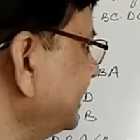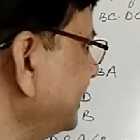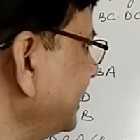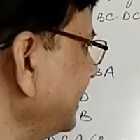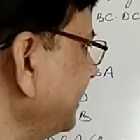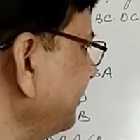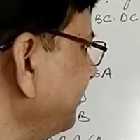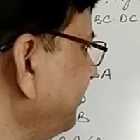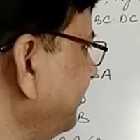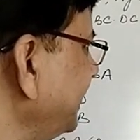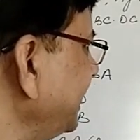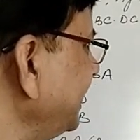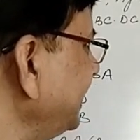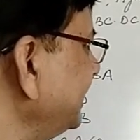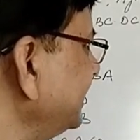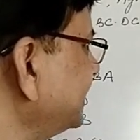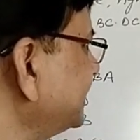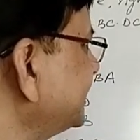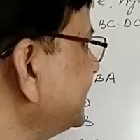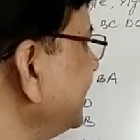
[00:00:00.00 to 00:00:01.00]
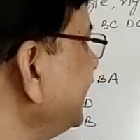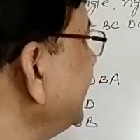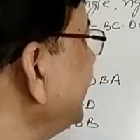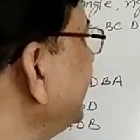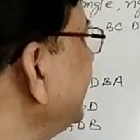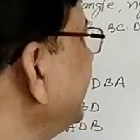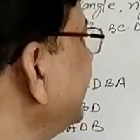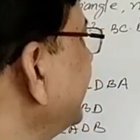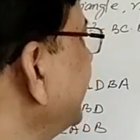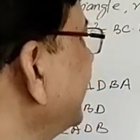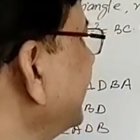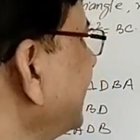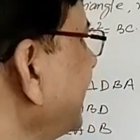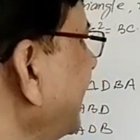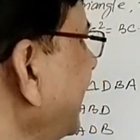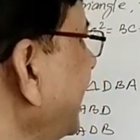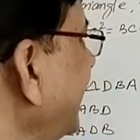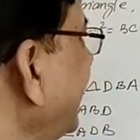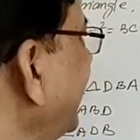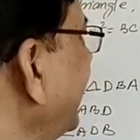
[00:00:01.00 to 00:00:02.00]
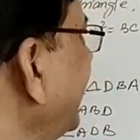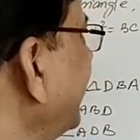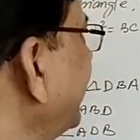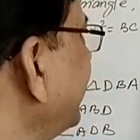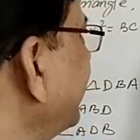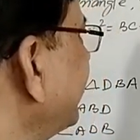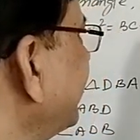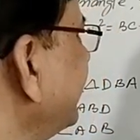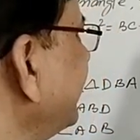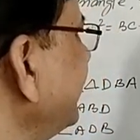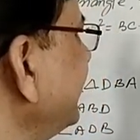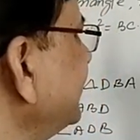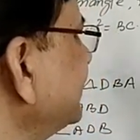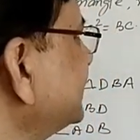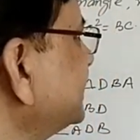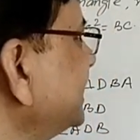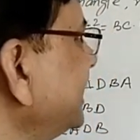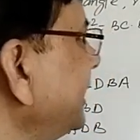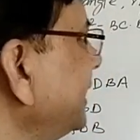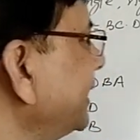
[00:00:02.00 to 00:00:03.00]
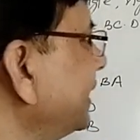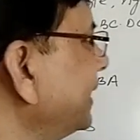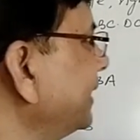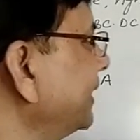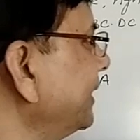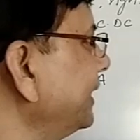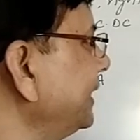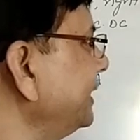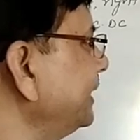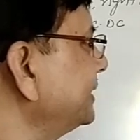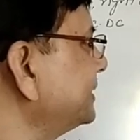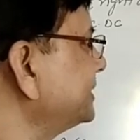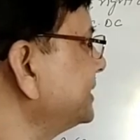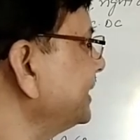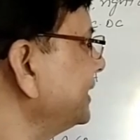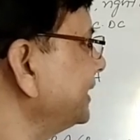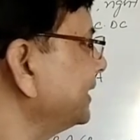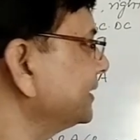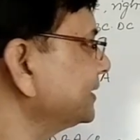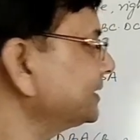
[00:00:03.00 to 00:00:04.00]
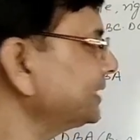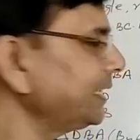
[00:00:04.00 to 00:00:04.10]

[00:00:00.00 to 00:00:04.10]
then BC and DC.